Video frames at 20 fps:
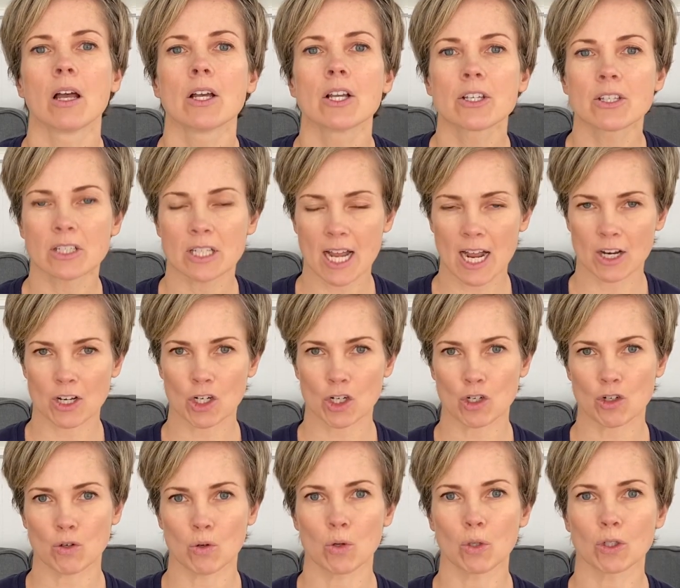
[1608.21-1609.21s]
Stack your
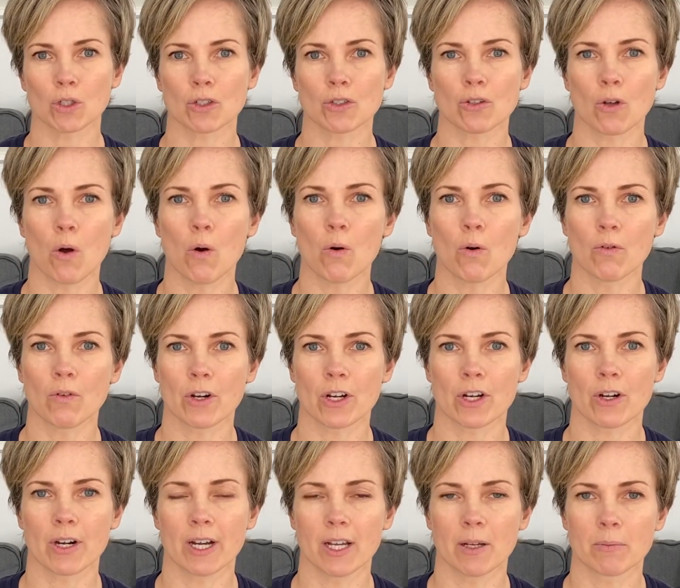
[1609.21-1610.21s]
shoulders over
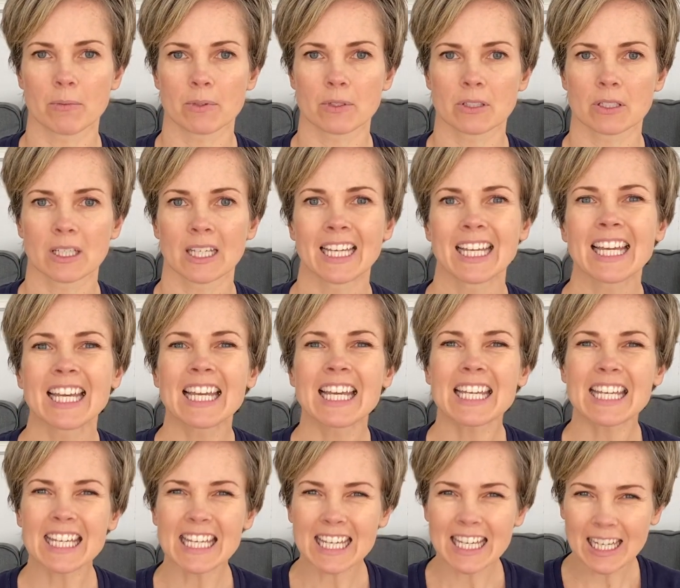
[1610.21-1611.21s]
your hips.
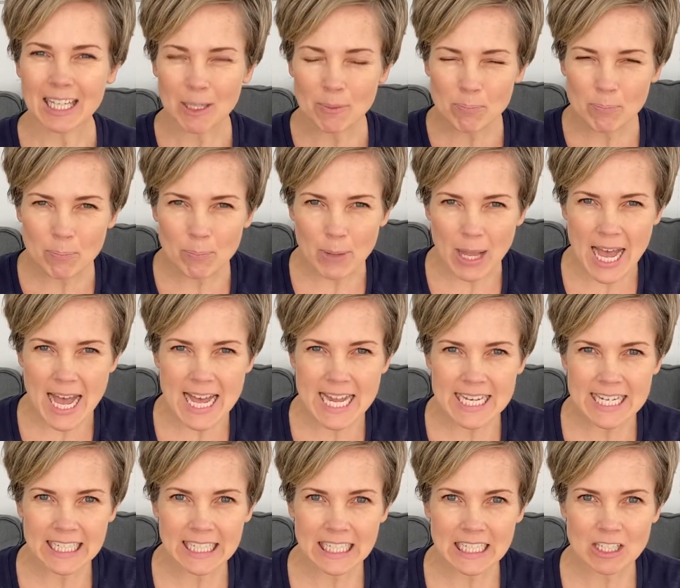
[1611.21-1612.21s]
Keep
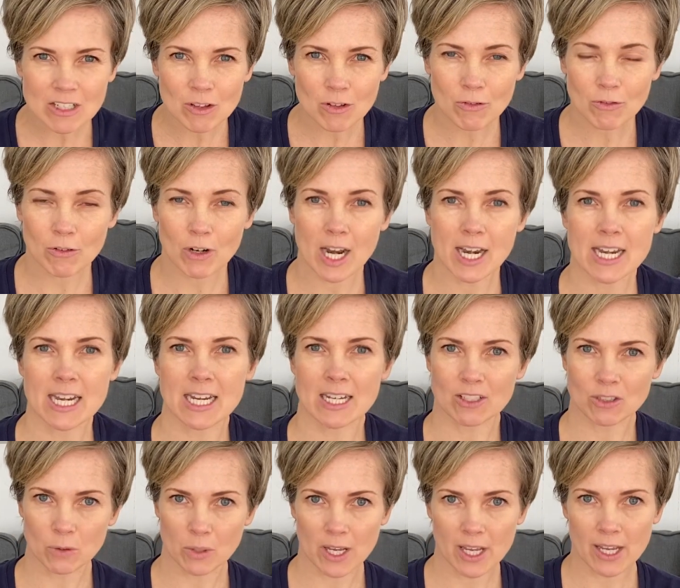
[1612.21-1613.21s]
bending into the front knee.
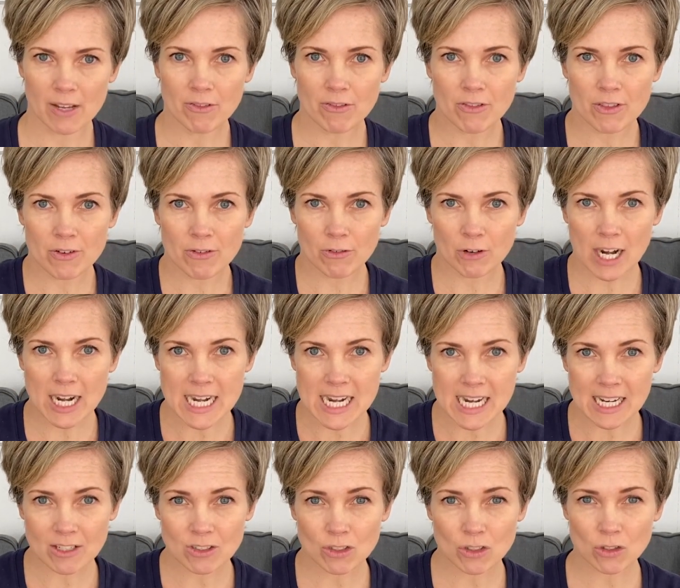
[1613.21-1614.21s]
So if the front knee
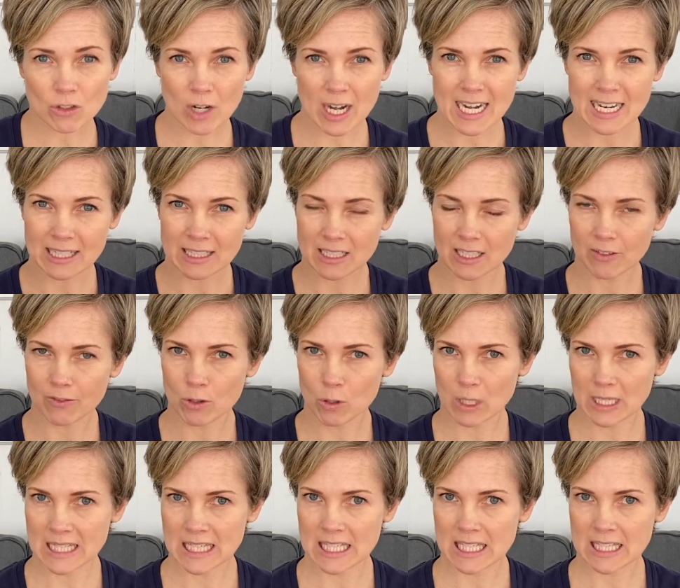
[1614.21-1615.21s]
has straightened, see if you
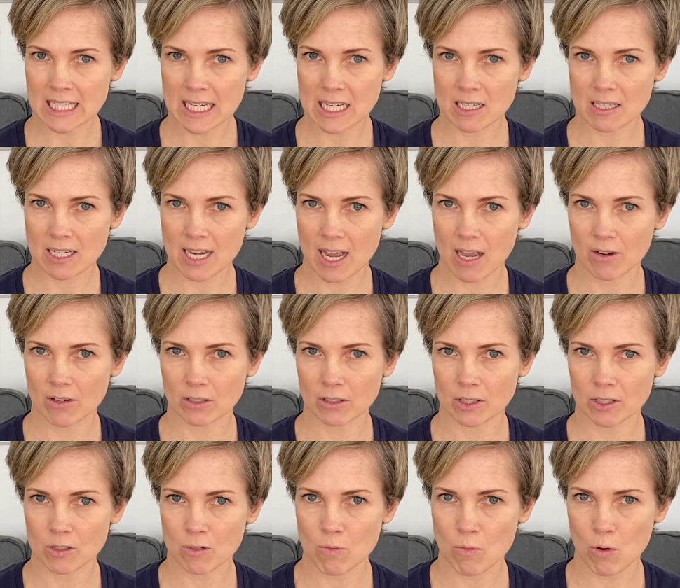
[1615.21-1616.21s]
can sink down a
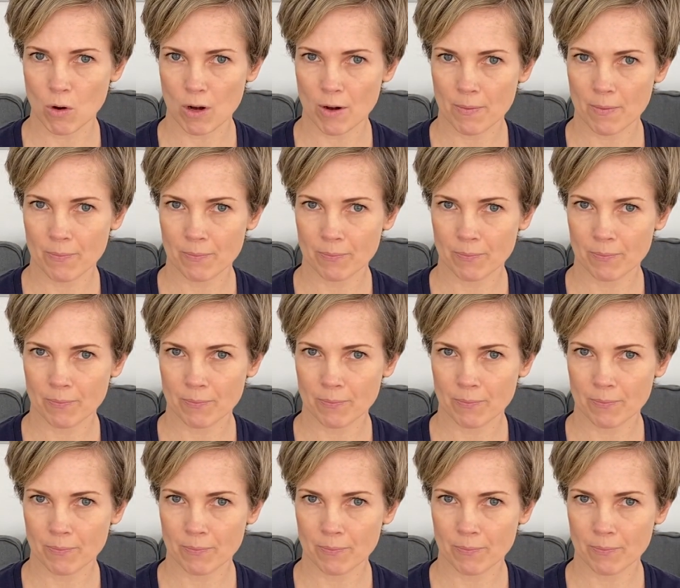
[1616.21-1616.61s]
little more.